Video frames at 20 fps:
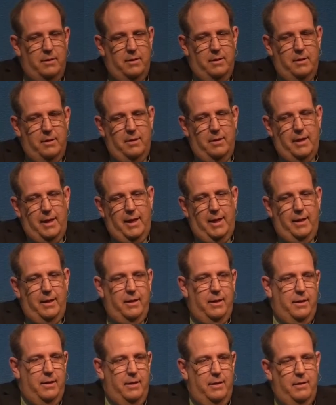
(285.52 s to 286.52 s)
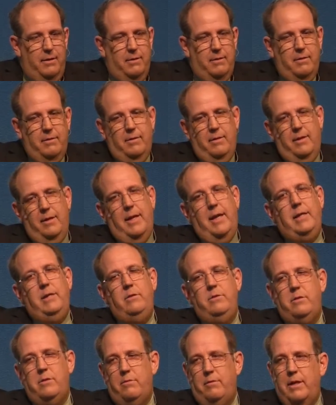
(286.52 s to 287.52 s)
Like, can I
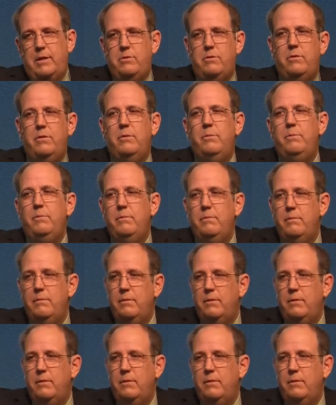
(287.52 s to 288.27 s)
use the restroom?